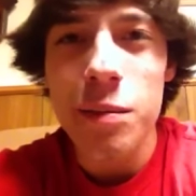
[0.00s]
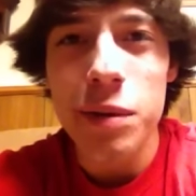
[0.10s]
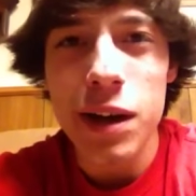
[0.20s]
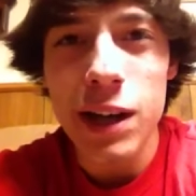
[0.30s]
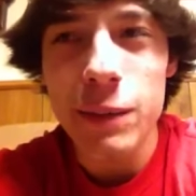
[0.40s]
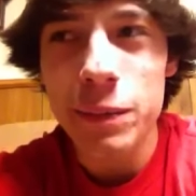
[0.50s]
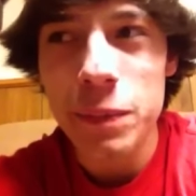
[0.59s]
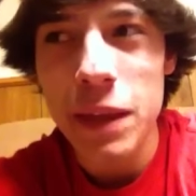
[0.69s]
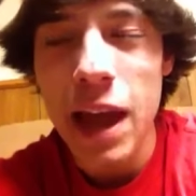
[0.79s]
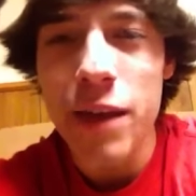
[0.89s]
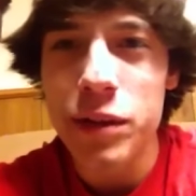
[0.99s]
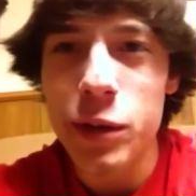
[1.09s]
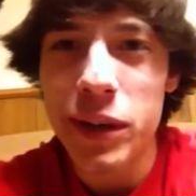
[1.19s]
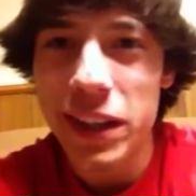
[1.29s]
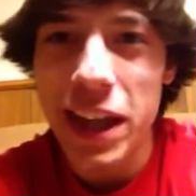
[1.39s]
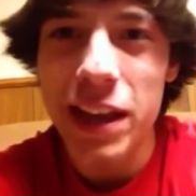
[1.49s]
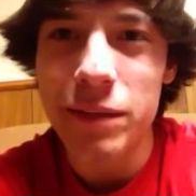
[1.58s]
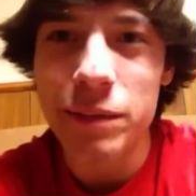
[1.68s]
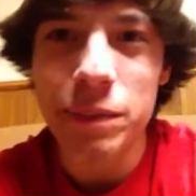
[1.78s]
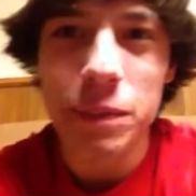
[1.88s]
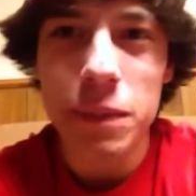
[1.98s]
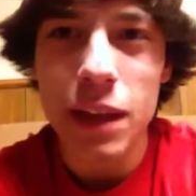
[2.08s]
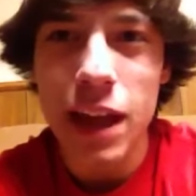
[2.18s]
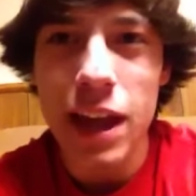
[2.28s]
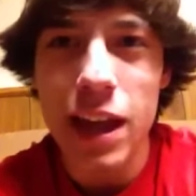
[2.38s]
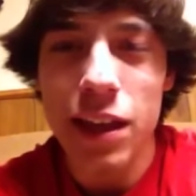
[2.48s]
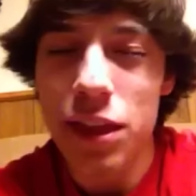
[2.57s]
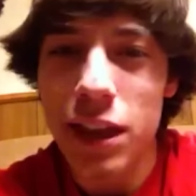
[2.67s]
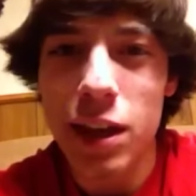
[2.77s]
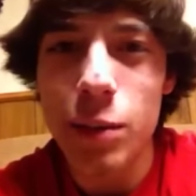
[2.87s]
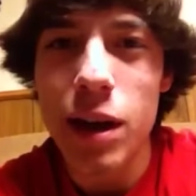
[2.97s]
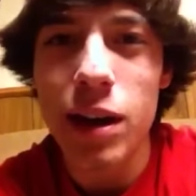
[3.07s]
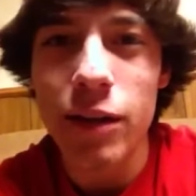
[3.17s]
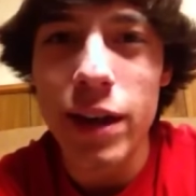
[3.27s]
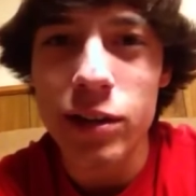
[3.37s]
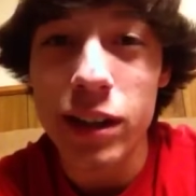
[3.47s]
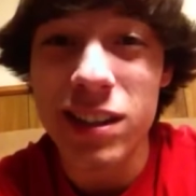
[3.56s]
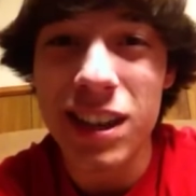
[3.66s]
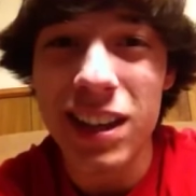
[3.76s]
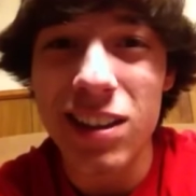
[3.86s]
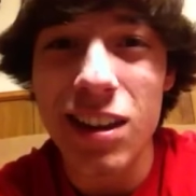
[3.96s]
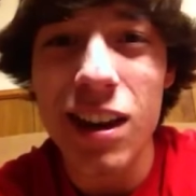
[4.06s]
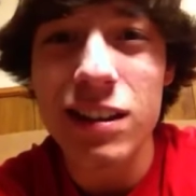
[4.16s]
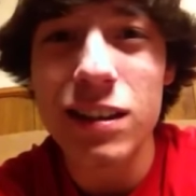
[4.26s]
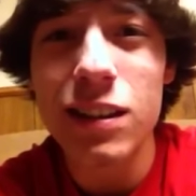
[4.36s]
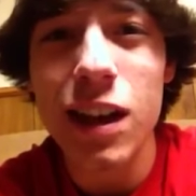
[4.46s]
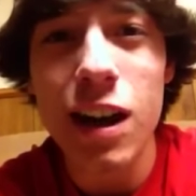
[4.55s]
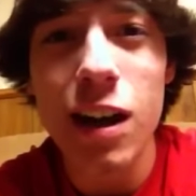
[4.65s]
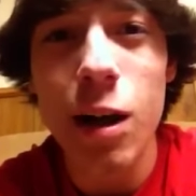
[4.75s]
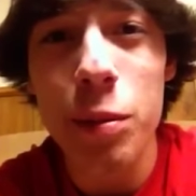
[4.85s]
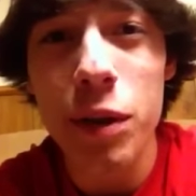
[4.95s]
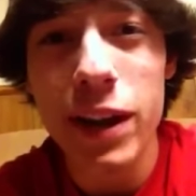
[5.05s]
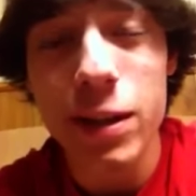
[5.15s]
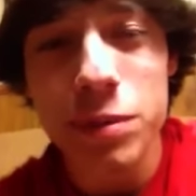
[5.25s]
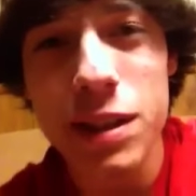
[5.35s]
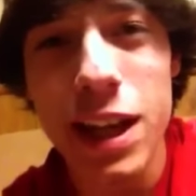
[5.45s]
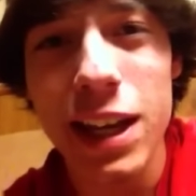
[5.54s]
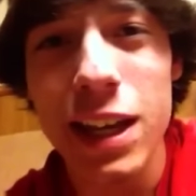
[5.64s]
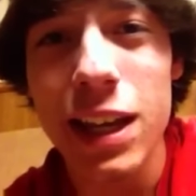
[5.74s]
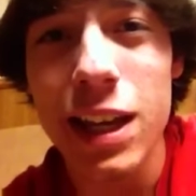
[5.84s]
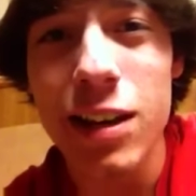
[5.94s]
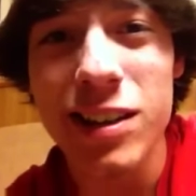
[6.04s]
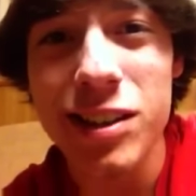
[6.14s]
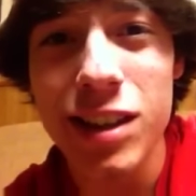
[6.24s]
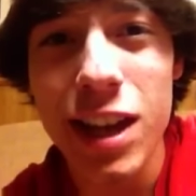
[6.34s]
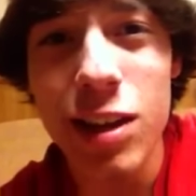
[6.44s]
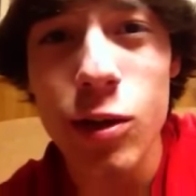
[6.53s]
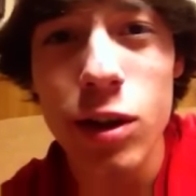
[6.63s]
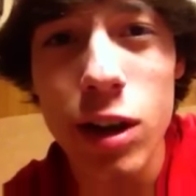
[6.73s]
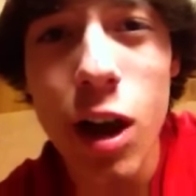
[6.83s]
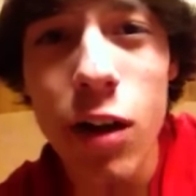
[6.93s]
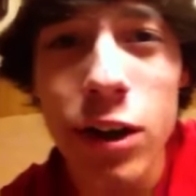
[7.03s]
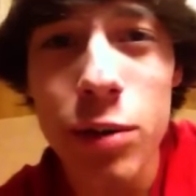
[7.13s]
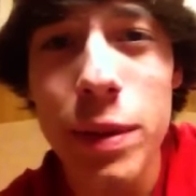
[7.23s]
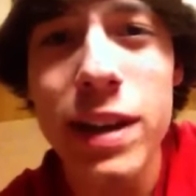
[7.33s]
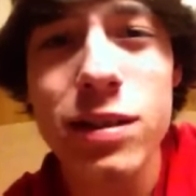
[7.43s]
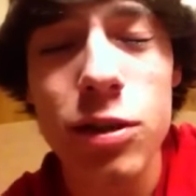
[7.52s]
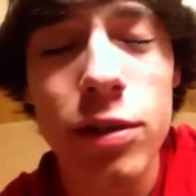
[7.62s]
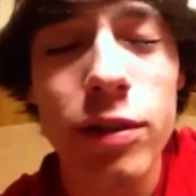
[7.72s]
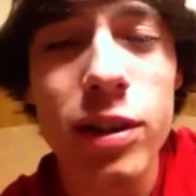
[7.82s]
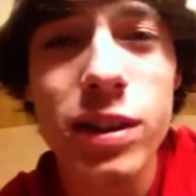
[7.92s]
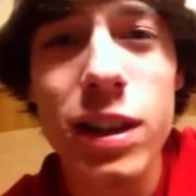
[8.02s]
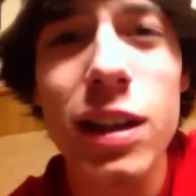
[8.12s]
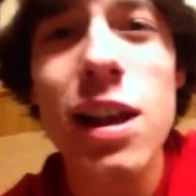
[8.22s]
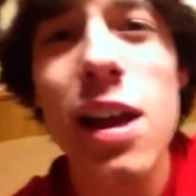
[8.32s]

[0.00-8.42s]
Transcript: But after doing that and thinking about it, I've actually had second thoughts. I'll probably end up staying here in state, going to Colorado Mesa University.